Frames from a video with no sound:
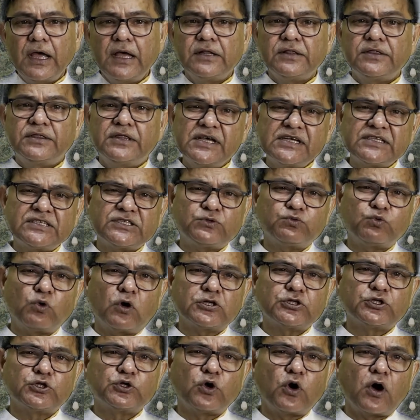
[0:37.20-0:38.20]
This
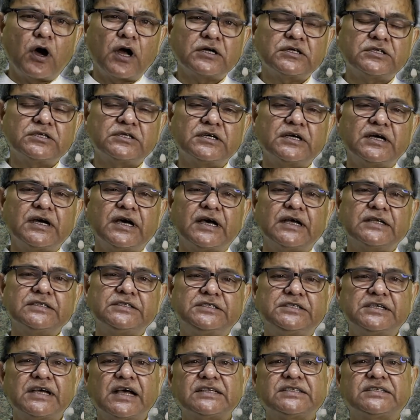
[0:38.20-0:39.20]
was not
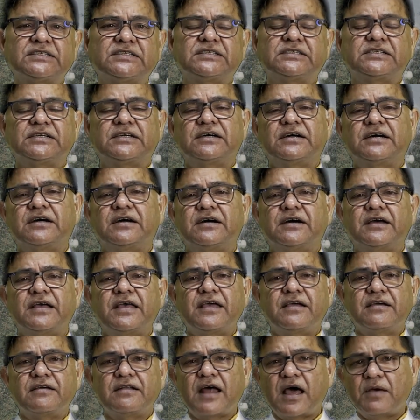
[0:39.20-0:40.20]
just
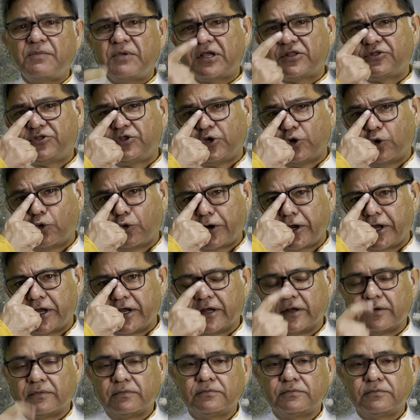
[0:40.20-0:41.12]
economic theory.